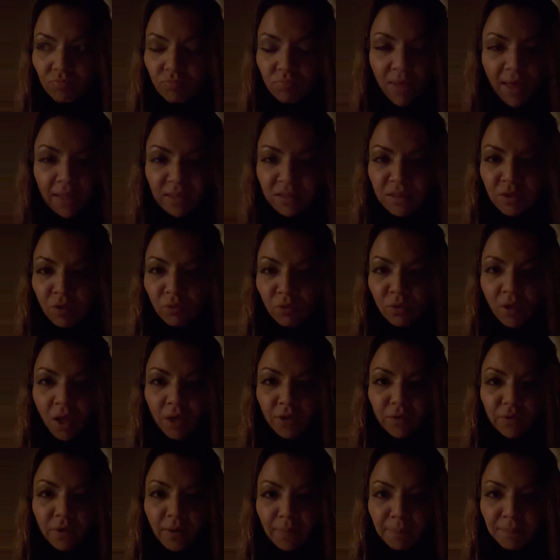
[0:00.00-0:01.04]
that's no
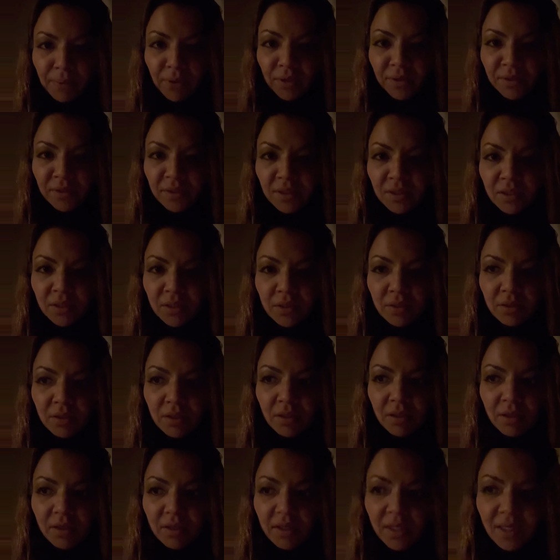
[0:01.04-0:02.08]
longer a person
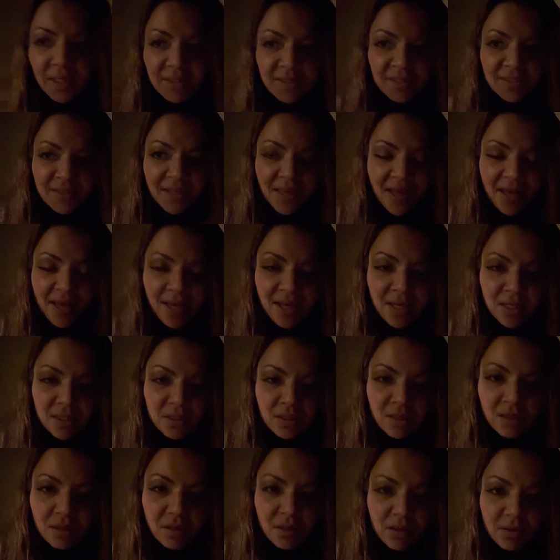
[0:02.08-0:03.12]
inside
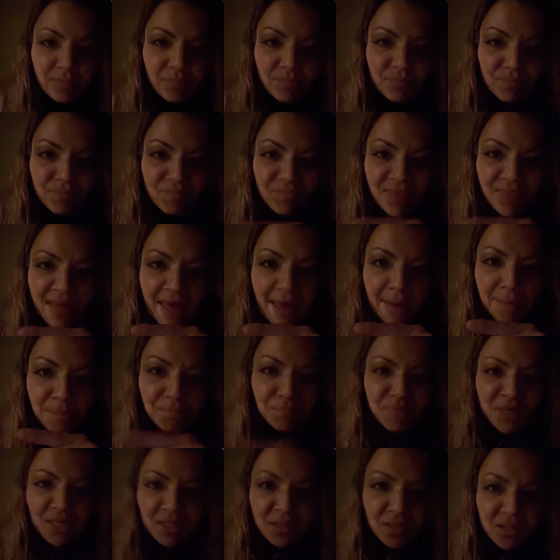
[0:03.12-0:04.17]
that
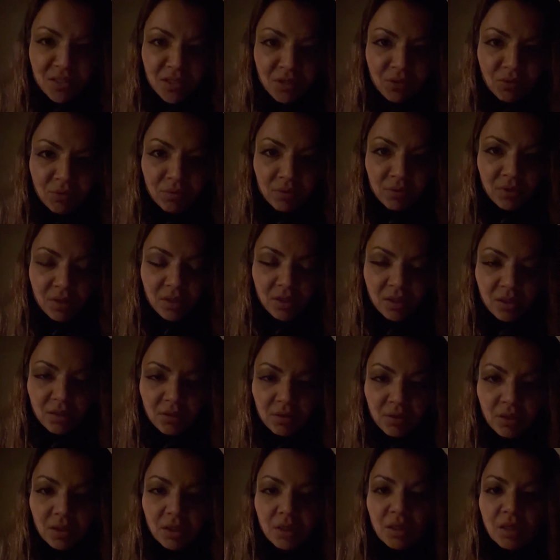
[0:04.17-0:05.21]
meat suit,
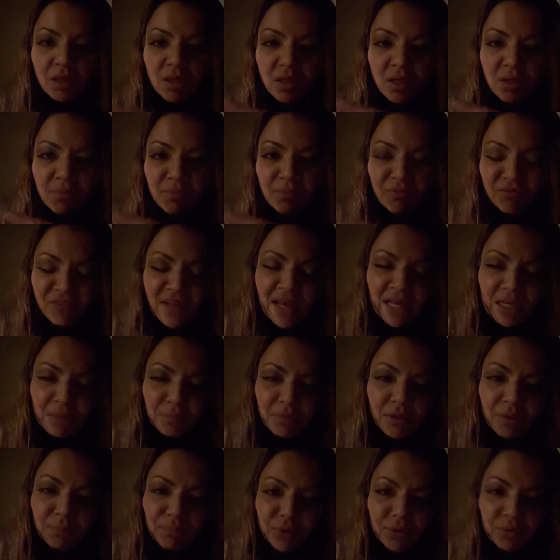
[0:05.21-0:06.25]

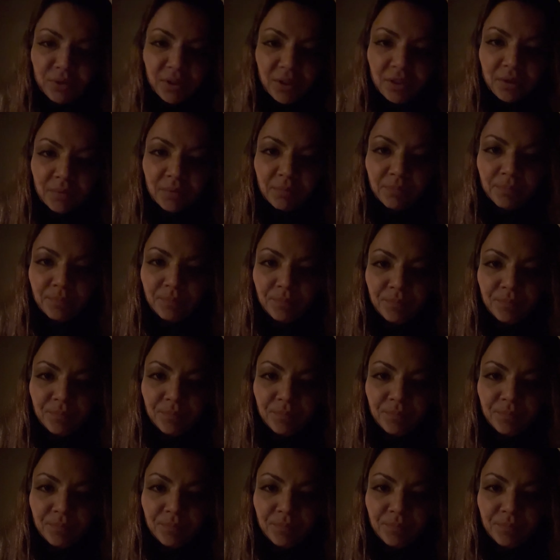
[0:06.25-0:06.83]
Vladimir Putin.